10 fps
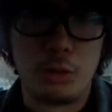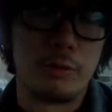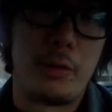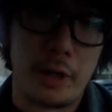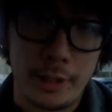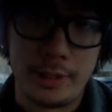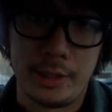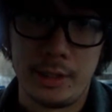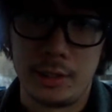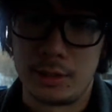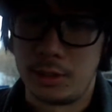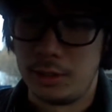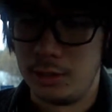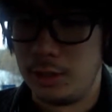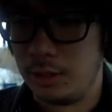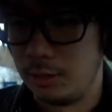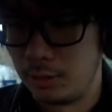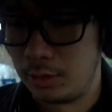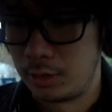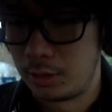of my ideas
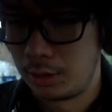and